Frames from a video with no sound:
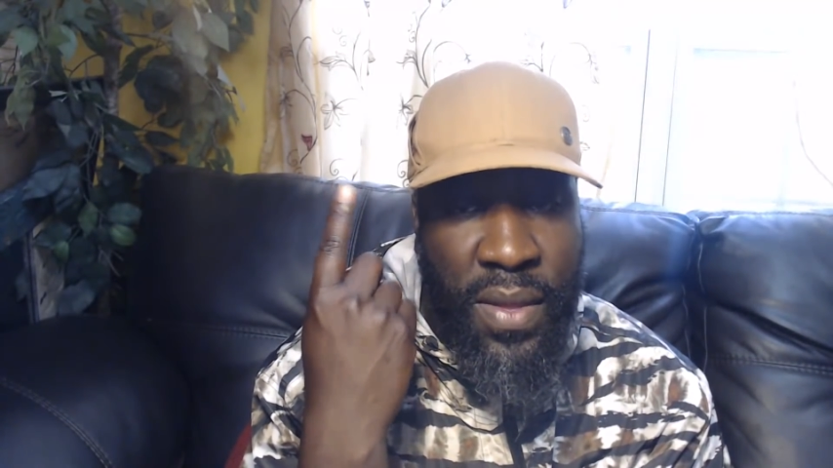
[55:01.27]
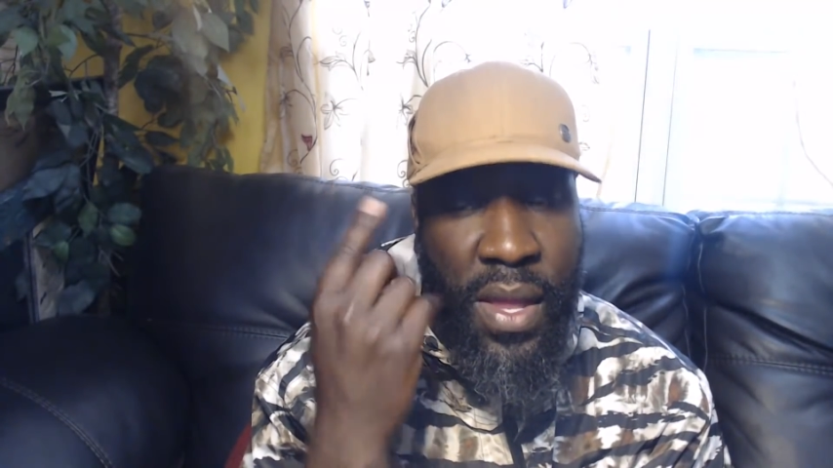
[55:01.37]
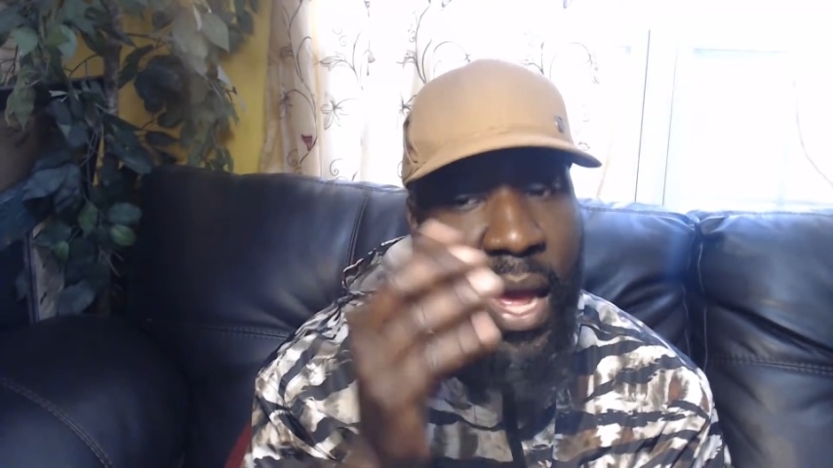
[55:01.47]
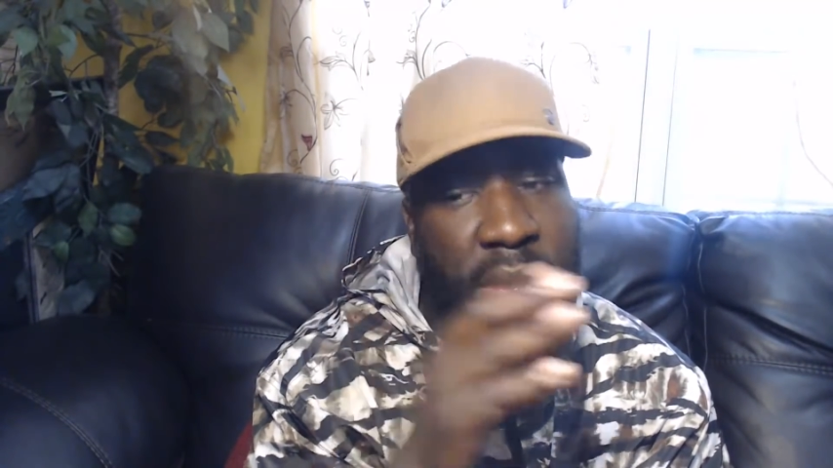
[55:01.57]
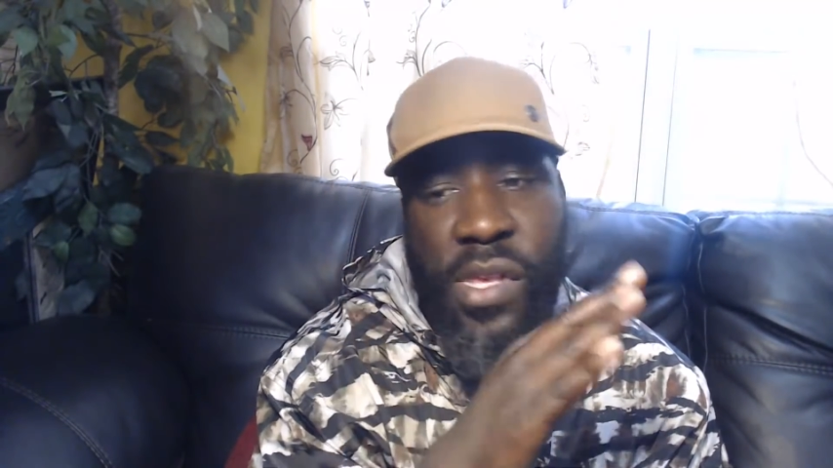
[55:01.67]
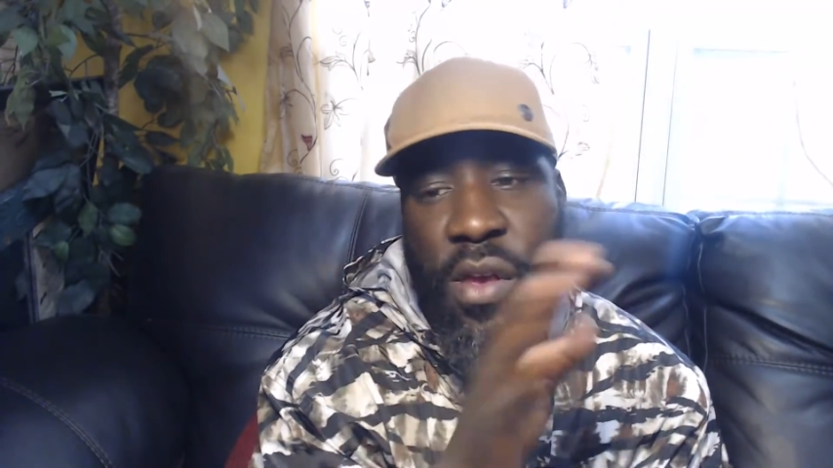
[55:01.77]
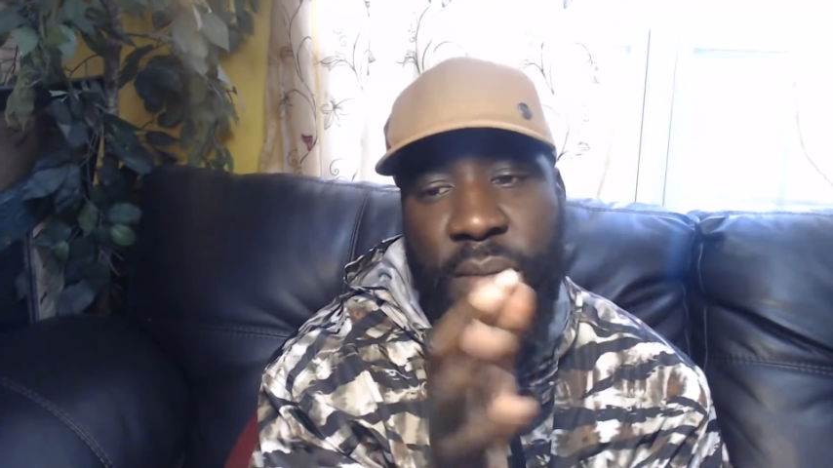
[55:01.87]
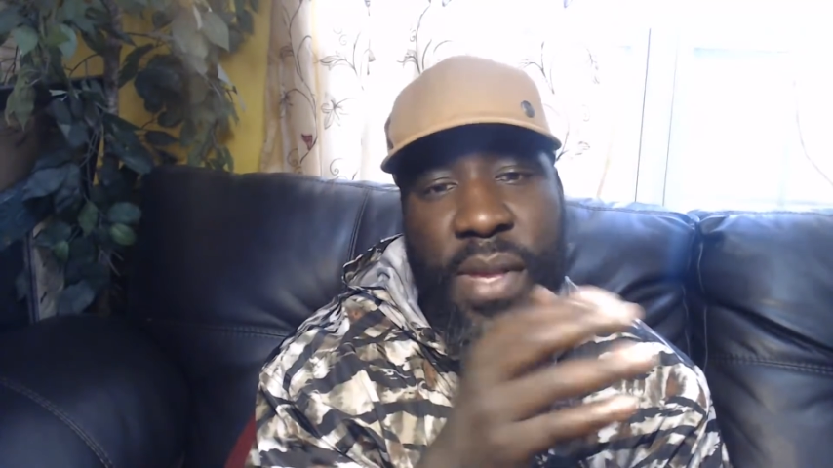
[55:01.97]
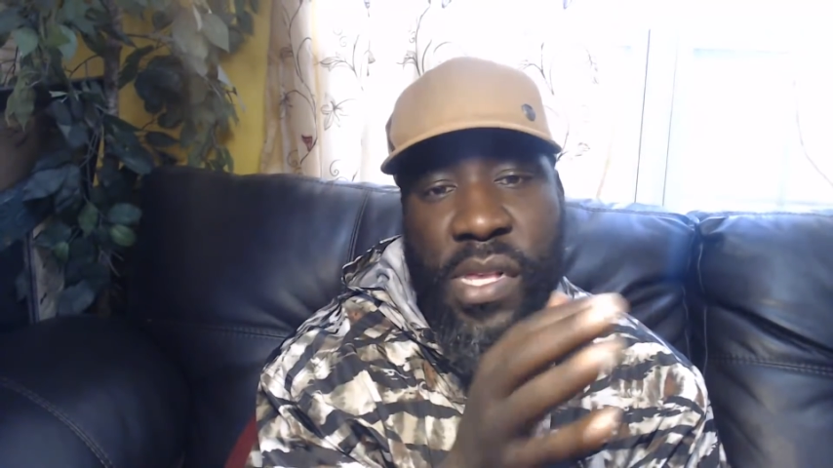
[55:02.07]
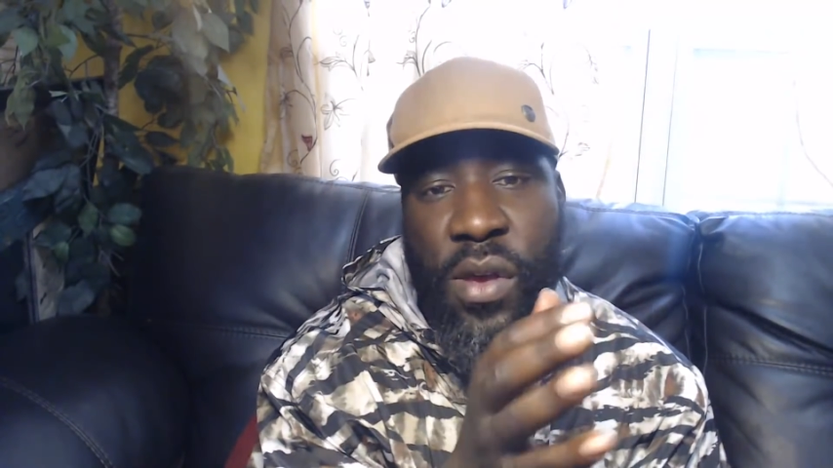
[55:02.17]
It's going
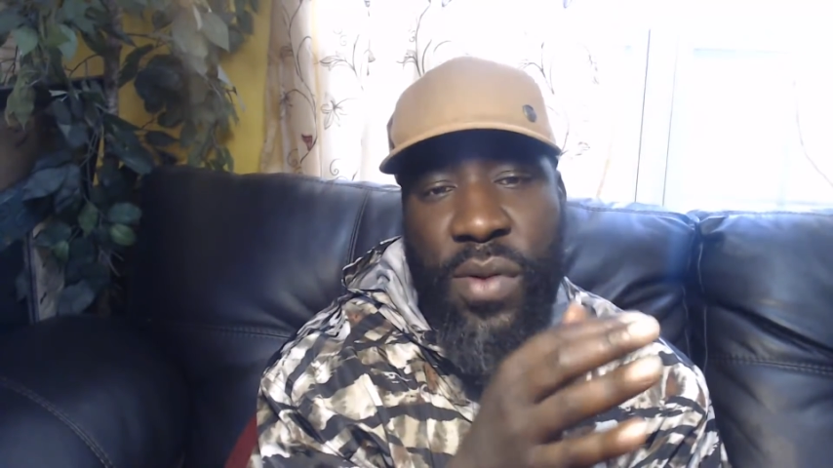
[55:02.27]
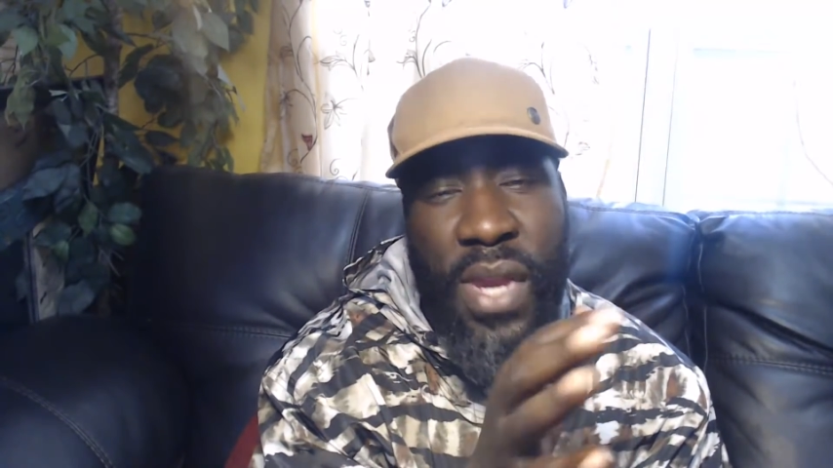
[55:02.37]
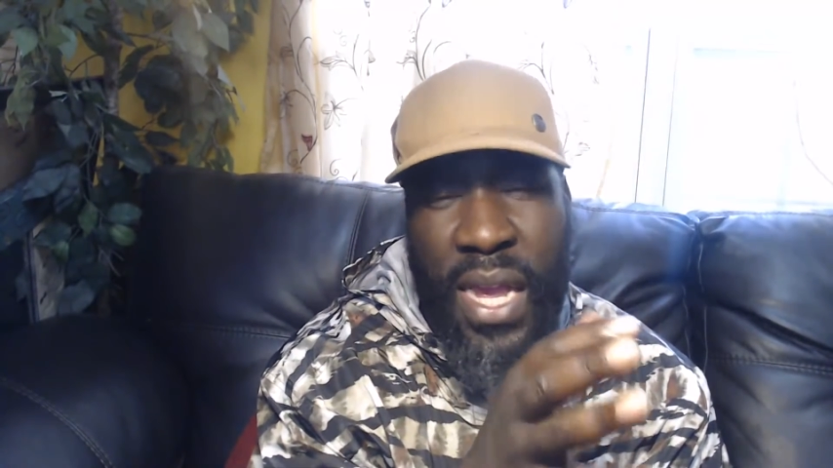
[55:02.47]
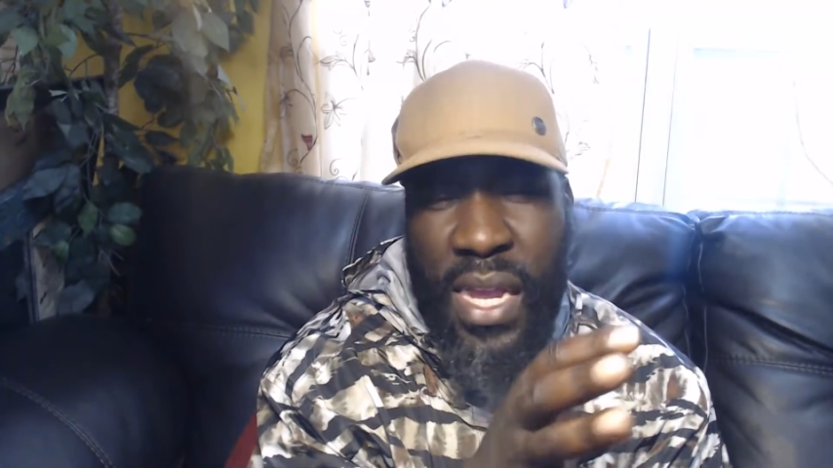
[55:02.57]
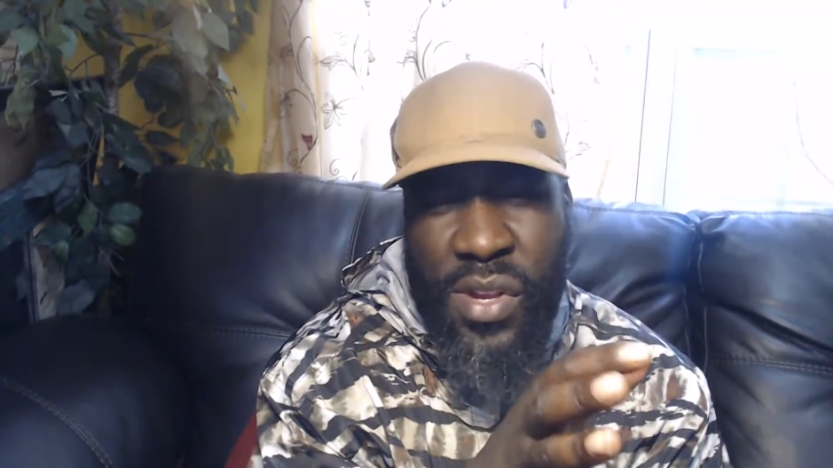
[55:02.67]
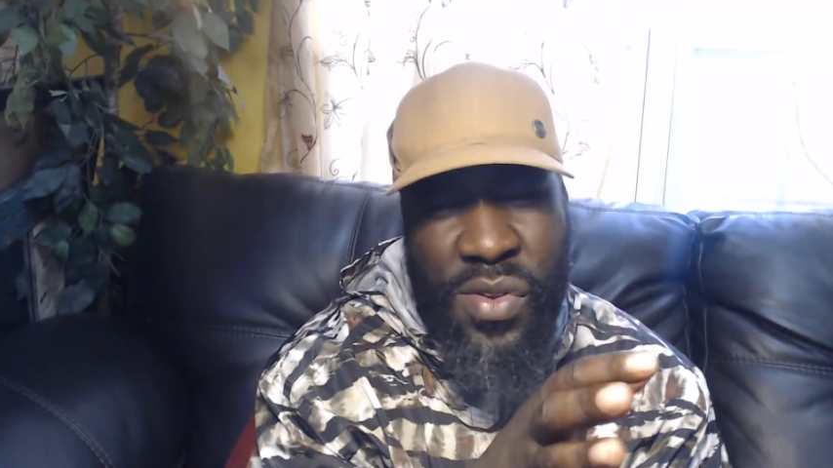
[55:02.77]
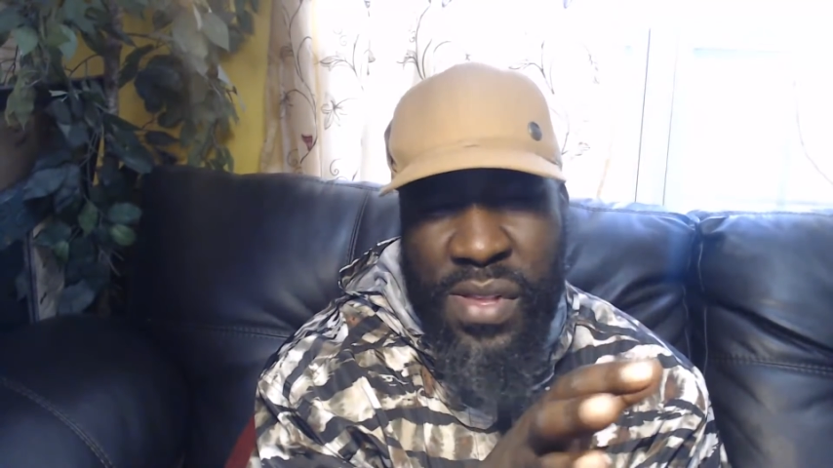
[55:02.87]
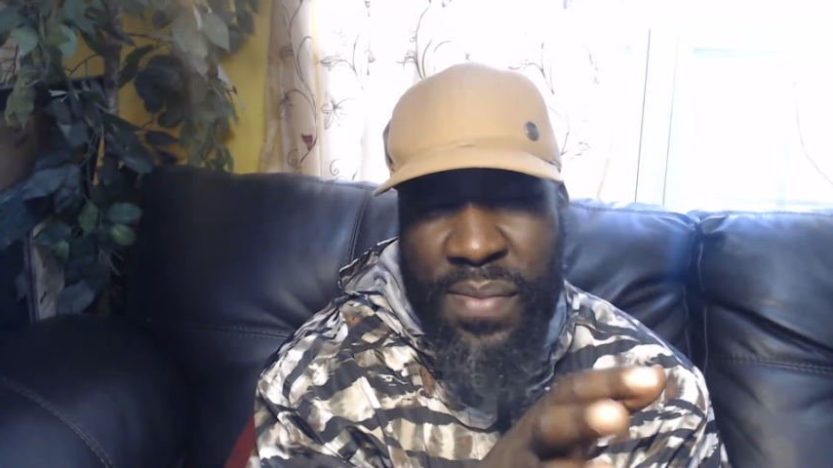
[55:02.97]
to be so dangerous,